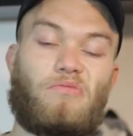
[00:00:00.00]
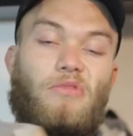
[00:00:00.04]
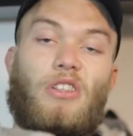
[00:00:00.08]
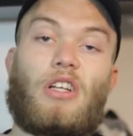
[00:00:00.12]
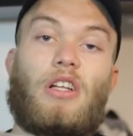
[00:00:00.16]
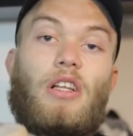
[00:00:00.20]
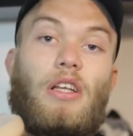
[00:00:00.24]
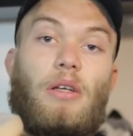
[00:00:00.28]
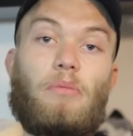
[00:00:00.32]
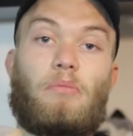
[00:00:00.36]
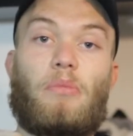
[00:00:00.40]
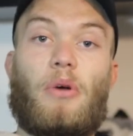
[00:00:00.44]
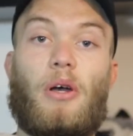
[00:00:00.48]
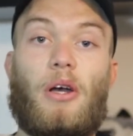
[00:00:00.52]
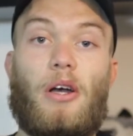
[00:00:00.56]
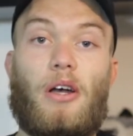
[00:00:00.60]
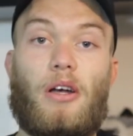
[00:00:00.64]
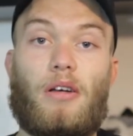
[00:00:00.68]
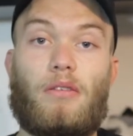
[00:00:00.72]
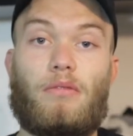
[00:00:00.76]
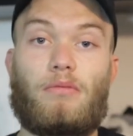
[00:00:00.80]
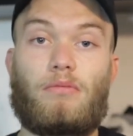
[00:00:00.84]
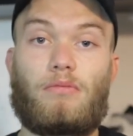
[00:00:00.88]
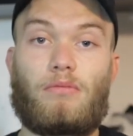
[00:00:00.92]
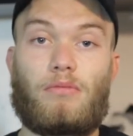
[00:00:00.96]
clean
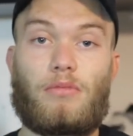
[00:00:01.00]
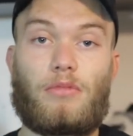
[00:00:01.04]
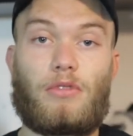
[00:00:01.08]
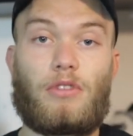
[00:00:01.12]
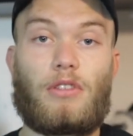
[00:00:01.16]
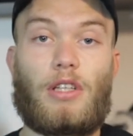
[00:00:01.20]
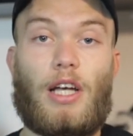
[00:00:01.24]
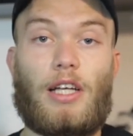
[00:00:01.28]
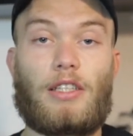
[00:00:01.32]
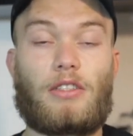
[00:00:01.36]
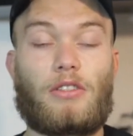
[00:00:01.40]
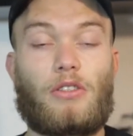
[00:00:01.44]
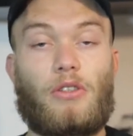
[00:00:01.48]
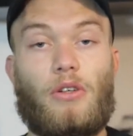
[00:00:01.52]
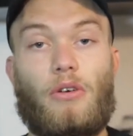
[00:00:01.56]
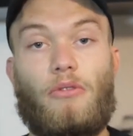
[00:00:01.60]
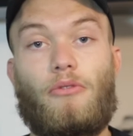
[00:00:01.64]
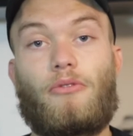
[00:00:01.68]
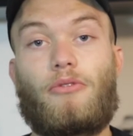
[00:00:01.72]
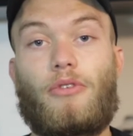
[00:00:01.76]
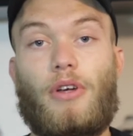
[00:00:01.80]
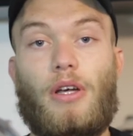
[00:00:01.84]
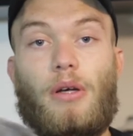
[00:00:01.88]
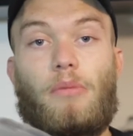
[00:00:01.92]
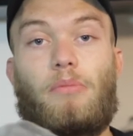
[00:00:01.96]
pair. Nice and
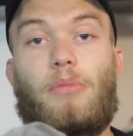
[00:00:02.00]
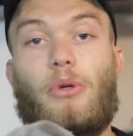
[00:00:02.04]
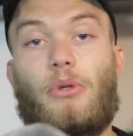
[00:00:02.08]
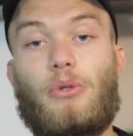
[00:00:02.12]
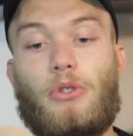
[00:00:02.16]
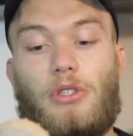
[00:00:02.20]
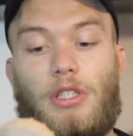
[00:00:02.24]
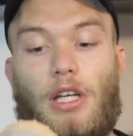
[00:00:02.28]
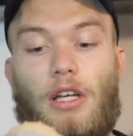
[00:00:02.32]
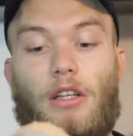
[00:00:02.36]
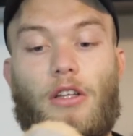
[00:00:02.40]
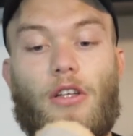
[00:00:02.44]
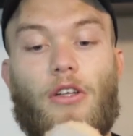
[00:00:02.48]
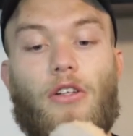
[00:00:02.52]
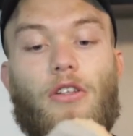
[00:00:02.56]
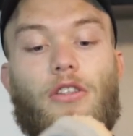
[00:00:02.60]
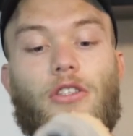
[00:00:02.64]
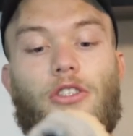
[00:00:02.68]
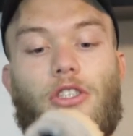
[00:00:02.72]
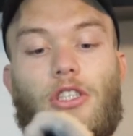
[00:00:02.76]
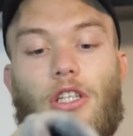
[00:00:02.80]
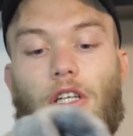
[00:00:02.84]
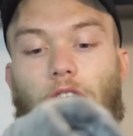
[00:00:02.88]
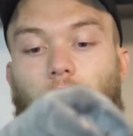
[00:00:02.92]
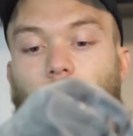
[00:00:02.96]
comfy, boost
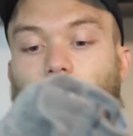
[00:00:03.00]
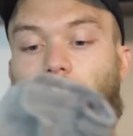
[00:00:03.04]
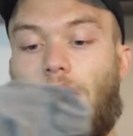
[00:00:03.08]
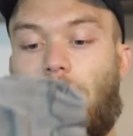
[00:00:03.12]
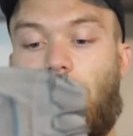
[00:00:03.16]
technology.